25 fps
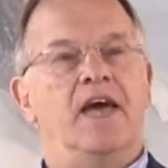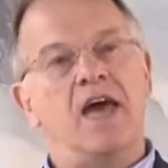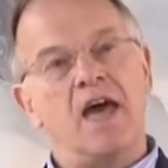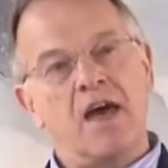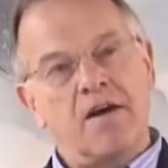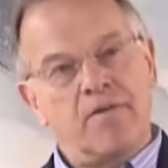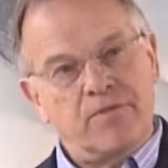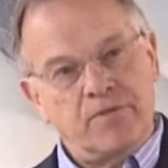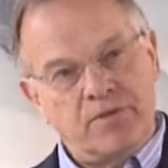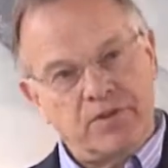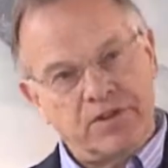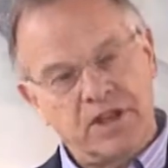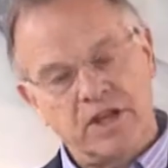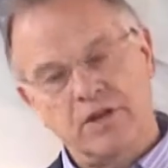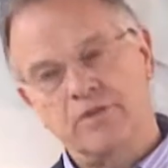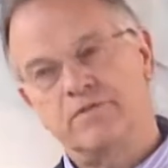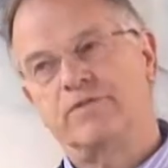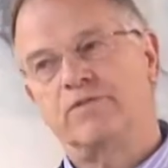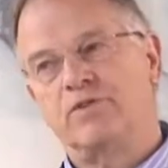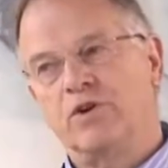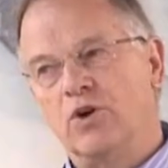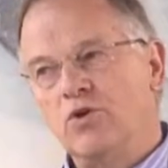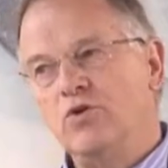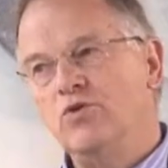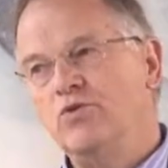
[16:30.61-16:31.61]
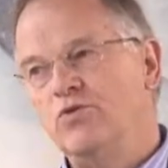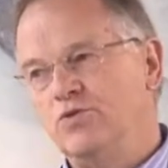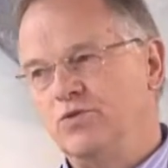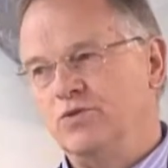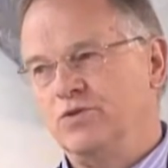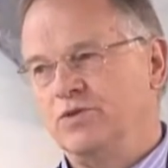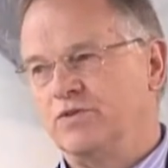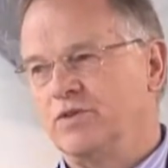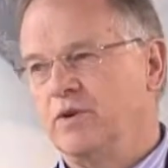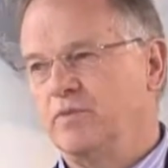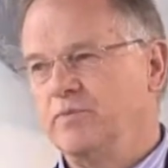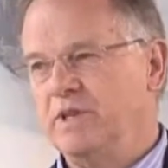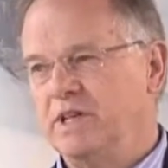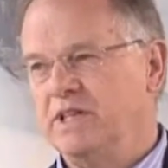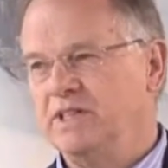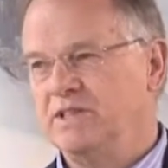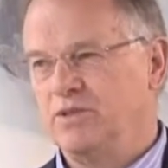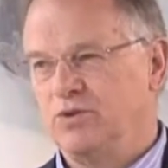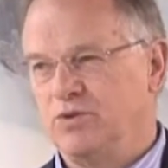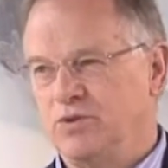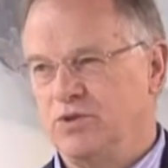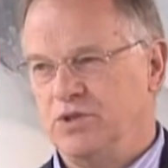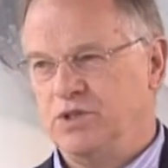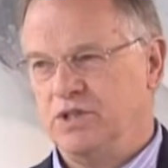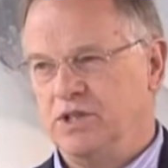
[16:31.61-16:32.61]
Everything flows from his
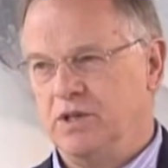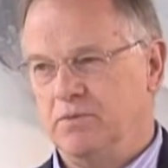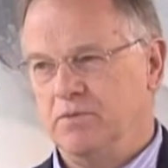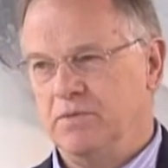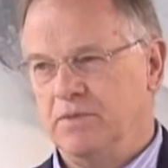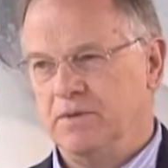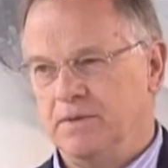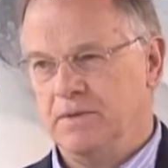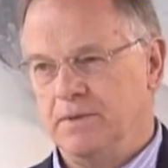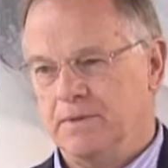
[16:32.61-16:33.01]
lordship.